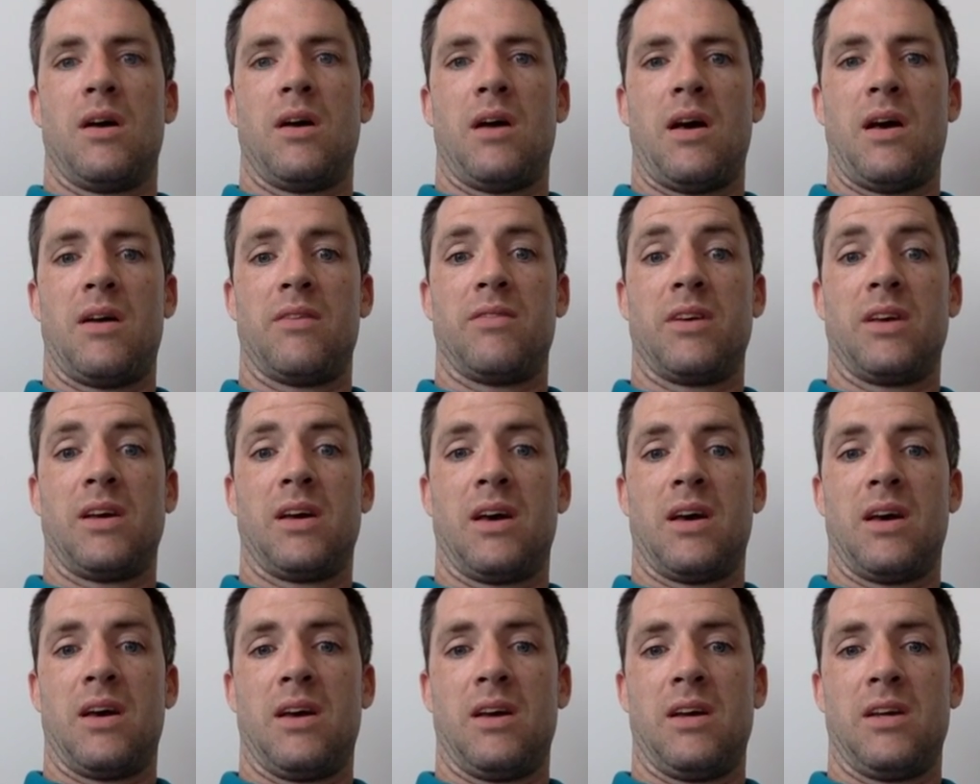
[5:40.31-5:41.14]
having
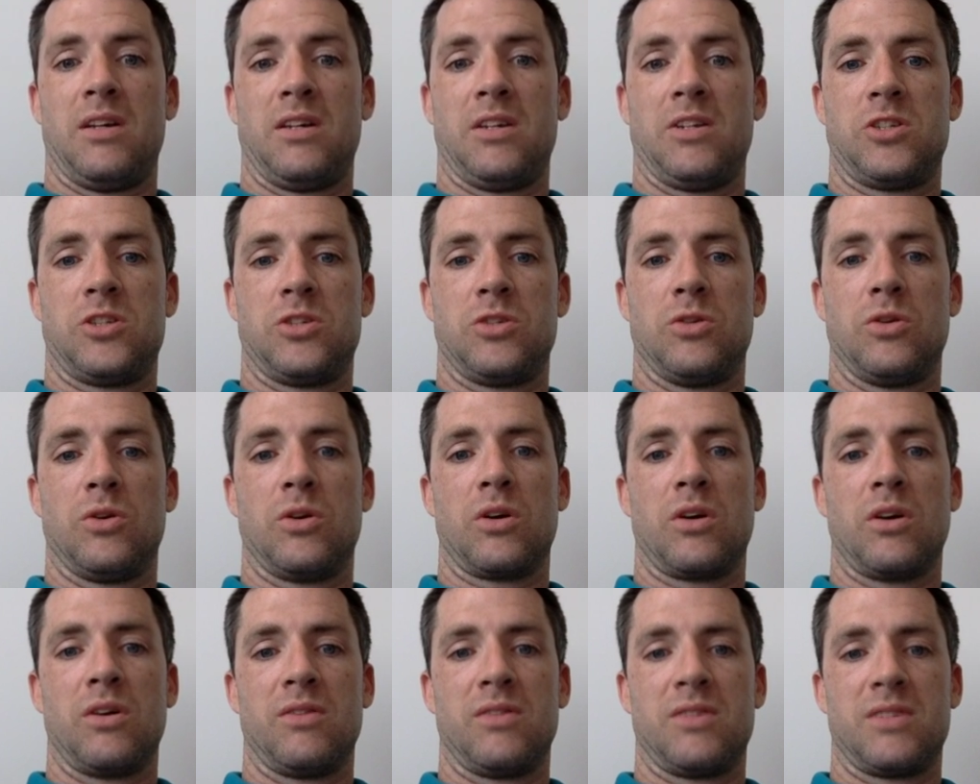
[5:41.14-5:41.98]
a short
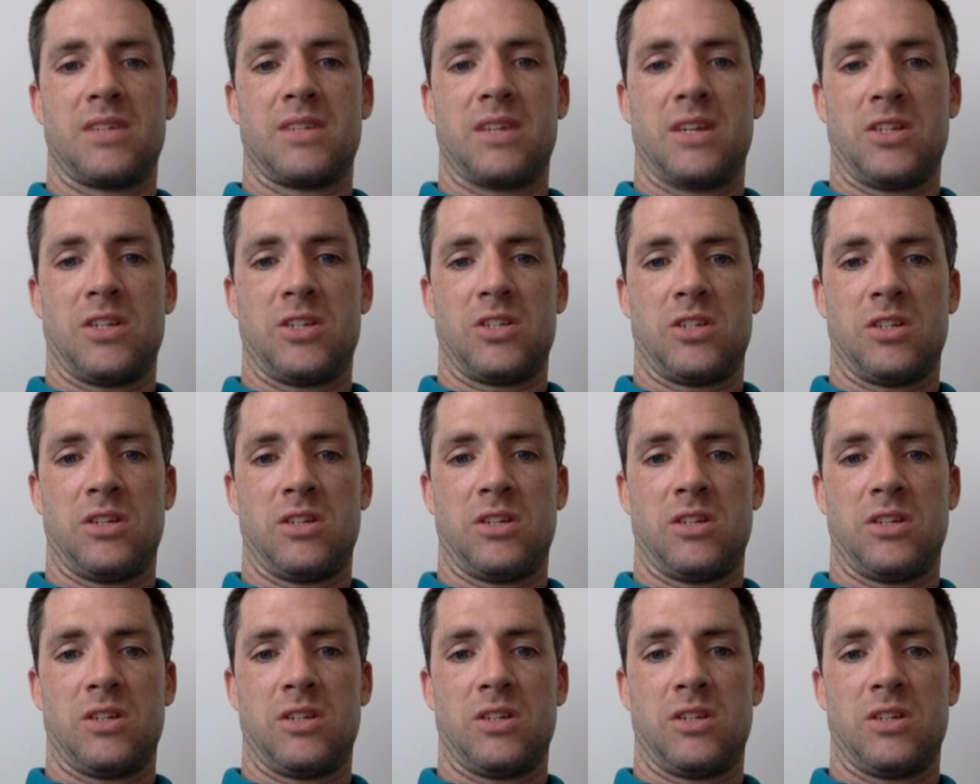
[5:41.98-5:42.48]
conversation,